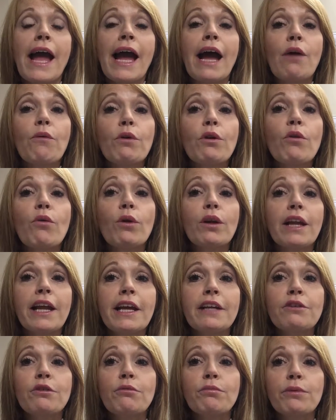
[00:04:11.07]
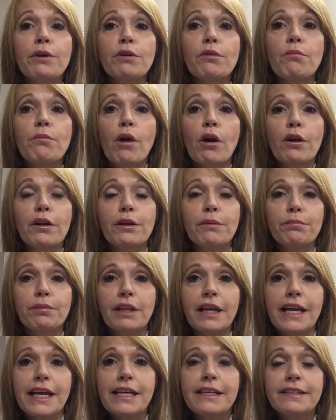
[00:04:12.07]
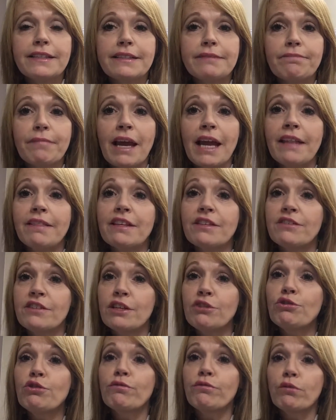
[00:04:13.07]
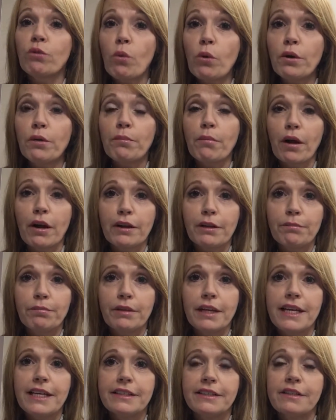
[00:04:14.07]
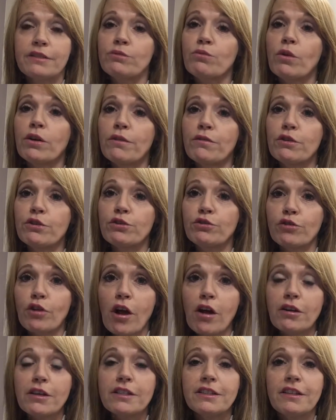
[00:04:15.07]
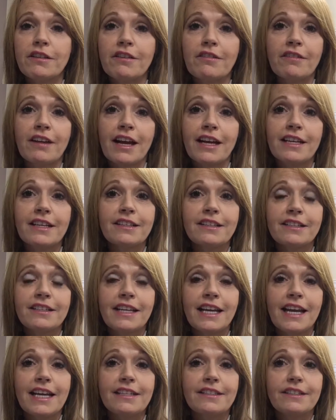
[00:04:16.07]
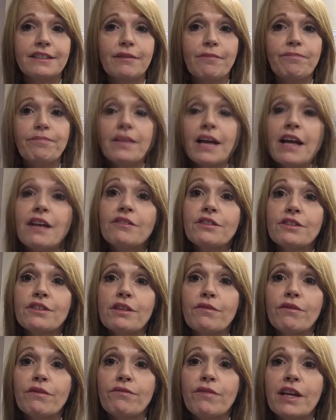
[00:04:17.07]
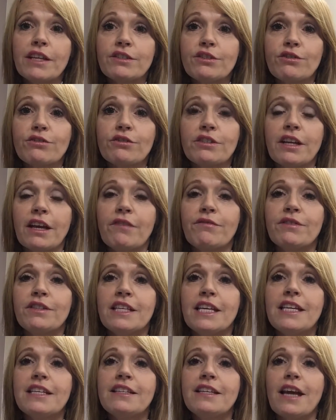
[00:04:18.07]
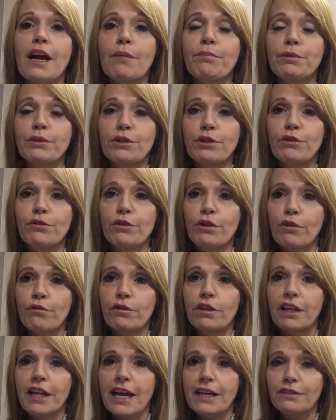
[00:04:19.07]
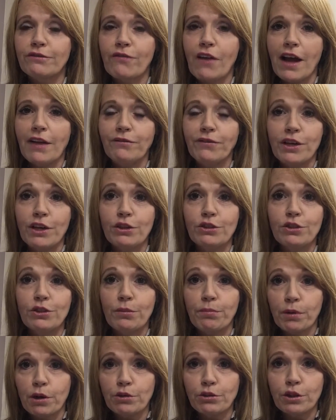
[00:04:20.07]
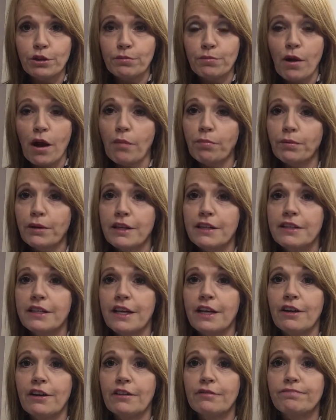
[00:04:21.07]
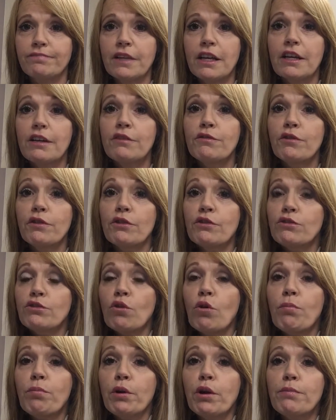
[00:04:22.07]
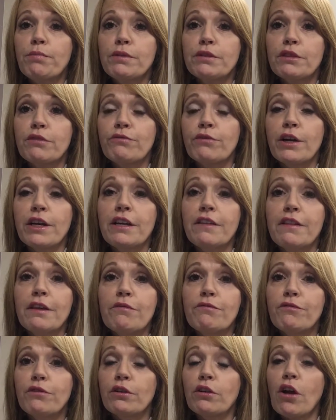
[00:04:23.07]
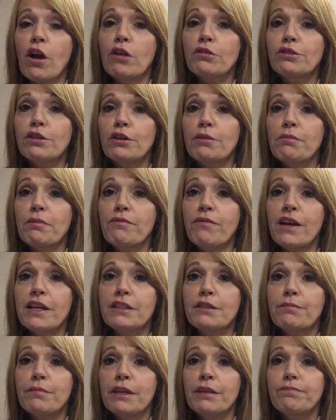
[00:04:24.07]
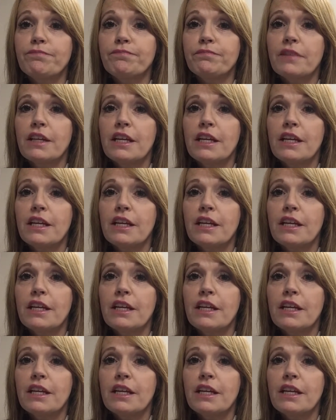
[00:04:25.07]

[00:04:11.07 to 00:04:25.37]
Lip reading: Our Orlando rental marketplace and the Central Florida marketplace is one of the strongest in the United States. Thousands of investors have seized the opportunity over the last 5 years to purchase properties here for the sole purpose of renting them for long-term investment.